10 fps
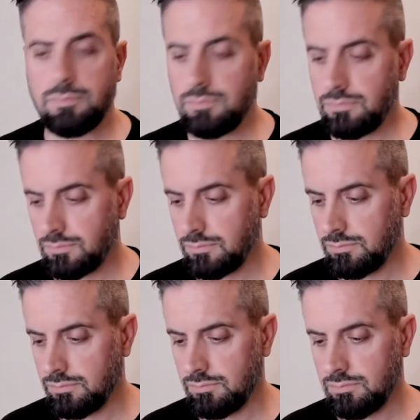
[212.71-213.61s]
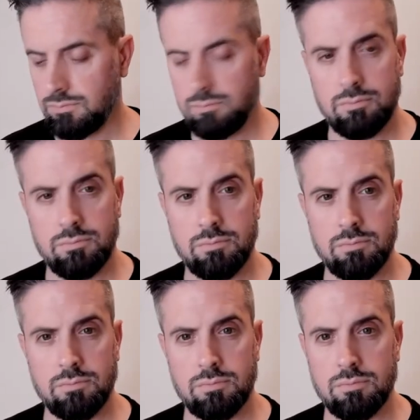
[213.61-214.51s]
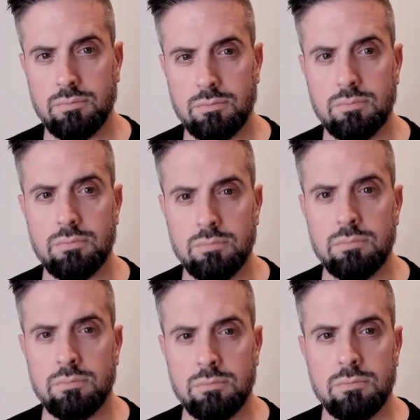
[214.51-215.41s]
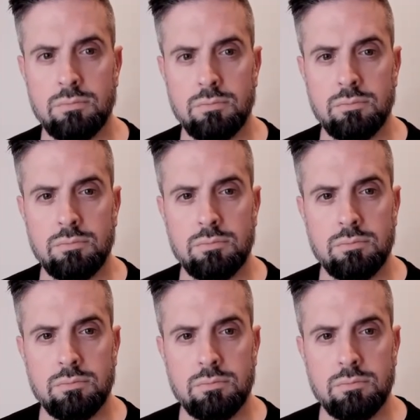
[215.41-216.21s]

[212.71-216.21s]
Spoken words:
(silent)